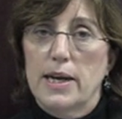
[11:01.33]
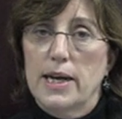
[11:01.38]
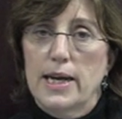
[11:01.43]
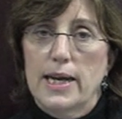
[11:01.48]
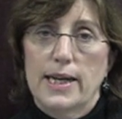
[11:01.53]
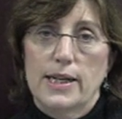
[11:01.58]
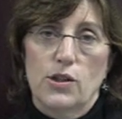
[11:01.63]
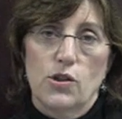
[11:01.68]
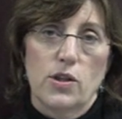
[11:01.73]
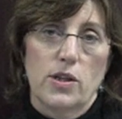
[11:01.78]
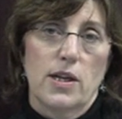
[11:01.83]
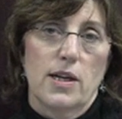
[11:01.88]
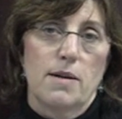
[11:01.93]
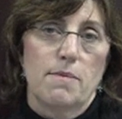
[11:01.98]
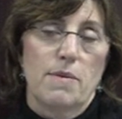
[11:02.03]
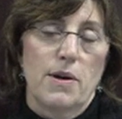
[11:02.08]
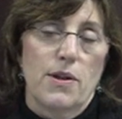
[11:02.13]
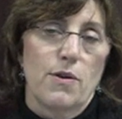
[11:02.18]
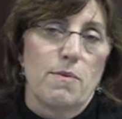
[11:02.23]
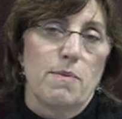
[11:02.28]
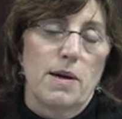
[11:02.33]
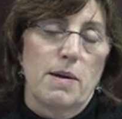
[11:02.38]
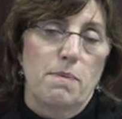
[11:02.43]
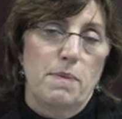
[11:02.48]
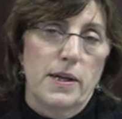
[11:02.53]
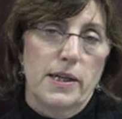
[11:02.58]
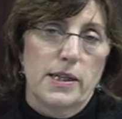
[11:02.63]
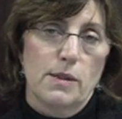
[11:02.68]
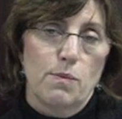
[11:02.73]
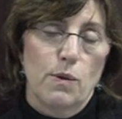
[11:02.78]
medication that a mother
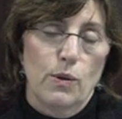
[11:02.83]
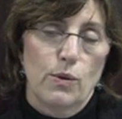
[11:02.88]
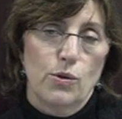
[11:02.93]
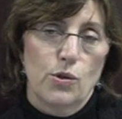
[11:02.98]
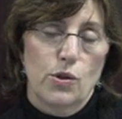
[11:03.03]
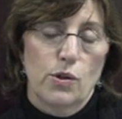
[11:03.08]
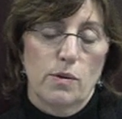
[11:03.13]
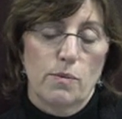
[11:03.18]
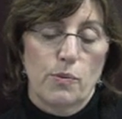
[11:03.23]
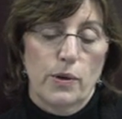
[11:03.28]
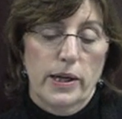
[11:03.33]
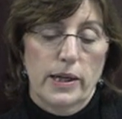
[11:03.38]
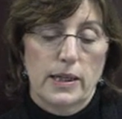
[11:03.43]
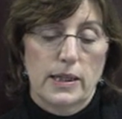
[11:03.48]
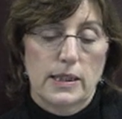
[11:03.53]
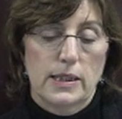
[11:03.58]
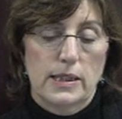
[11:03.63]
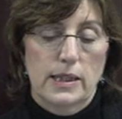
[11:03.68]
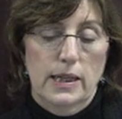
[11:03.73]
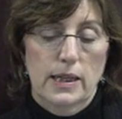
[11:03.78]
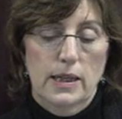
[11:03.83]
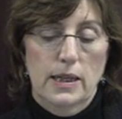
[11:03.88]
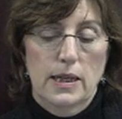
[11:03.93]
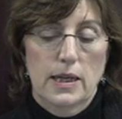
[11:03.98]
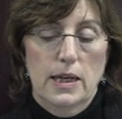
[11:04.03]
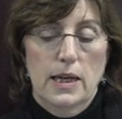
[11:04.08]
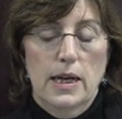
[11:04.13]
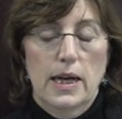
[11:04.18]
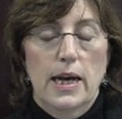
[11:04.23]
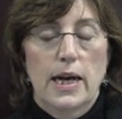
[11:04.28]
might be exposed to in pregnancy.
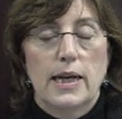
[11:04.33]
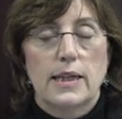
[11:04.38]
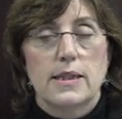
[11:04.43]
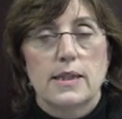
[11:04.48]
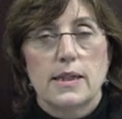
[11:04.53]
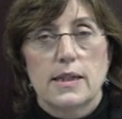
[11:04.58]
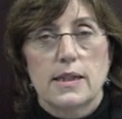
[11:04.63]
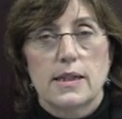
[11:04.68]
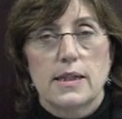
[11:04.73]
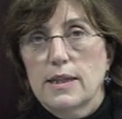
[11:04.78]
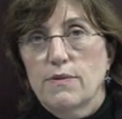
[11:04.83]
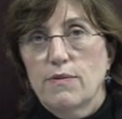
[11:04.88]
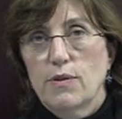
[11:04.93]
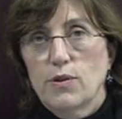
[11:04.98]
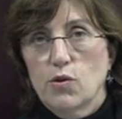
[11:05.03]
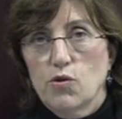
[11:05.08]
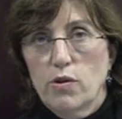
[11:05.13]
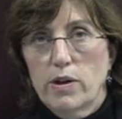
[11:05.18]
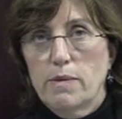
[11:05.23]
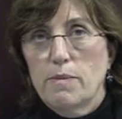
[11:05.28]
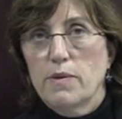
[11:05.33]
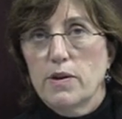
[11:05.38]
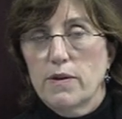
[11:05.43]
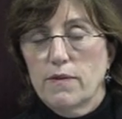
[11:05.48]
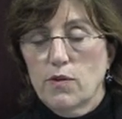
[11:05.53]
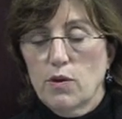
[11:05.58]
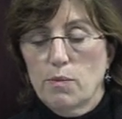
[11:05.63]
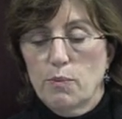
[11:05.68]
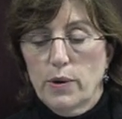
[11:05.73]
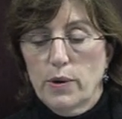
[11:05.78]
And successful treatment
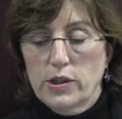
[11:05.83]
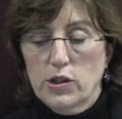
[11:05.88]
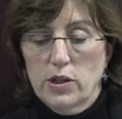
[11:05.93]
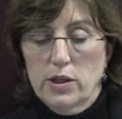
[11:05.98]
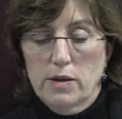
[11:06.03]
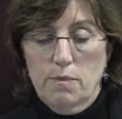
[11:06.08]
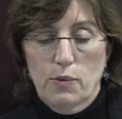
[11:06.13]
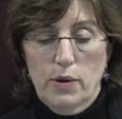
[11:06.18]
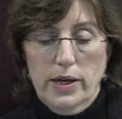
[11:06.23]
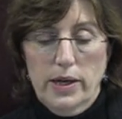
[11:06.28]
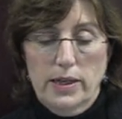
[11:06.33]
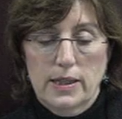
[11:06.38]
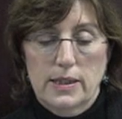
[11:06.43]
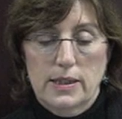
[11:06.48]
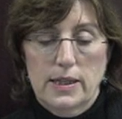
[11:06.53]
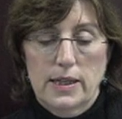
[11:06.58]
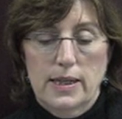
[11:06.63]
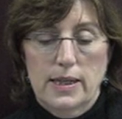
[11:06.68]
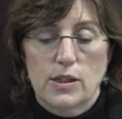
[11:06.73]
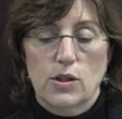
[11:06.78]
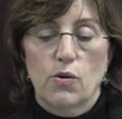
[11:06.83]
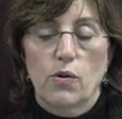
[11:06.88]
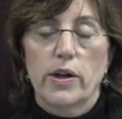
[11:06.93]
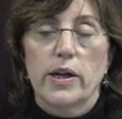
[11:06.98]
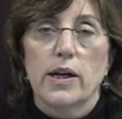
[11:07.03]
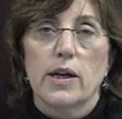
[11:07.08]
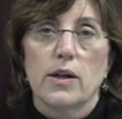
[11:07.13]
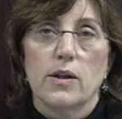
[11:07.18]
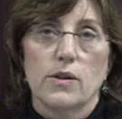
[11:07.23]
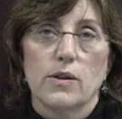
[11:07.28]
of depression in pregnancy is
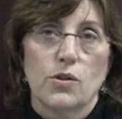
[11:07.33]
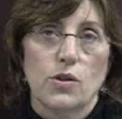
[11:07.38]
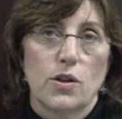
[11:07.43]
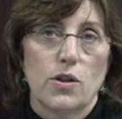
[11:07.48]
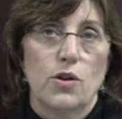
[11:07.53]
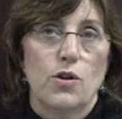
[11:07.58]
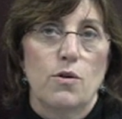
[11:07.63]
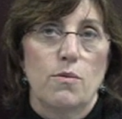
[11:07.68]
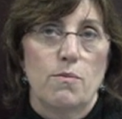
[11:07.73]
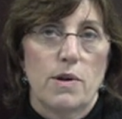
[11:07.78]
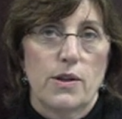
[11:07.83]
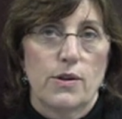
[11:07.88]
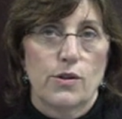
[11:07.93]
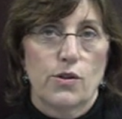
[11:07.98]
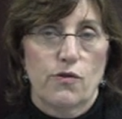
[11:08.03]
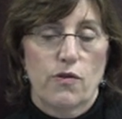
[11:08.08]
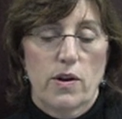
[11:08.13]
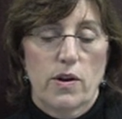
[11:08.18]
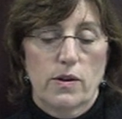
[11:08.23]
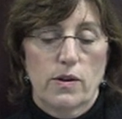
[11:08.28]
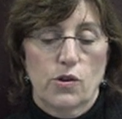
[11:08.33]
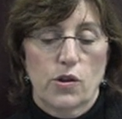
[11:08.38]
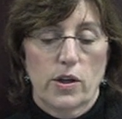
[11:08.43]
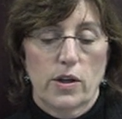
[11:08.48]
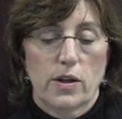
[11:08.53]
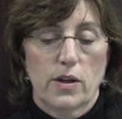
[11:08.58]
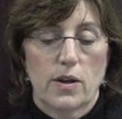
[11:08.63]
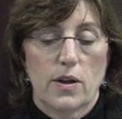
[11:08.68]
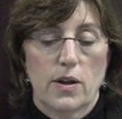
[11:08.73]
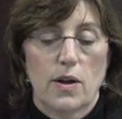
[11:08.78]
critical to the new mother's
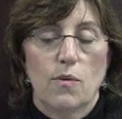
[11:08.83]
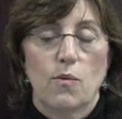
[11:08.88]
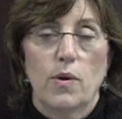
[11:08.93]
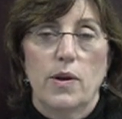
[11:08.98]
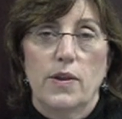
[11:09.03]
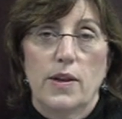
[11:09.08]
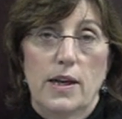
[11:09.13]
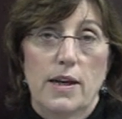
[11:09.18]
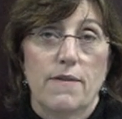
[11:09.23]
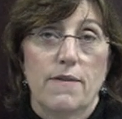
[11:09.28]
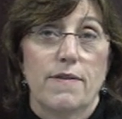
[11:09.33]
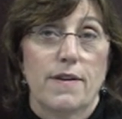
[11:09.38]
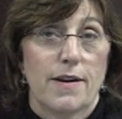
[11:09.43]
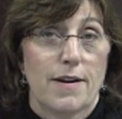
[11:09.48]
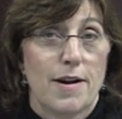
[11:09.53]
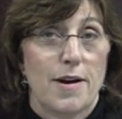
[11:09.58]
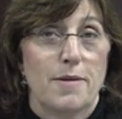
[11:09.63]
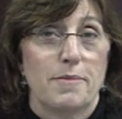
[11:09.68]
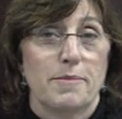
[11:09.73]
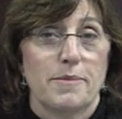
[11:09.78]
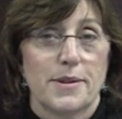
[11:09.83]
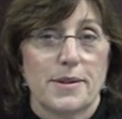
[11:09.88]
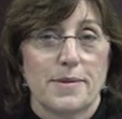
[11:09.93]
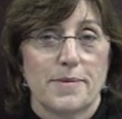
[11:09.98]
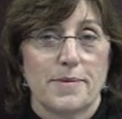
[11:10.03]
function when the infant comes.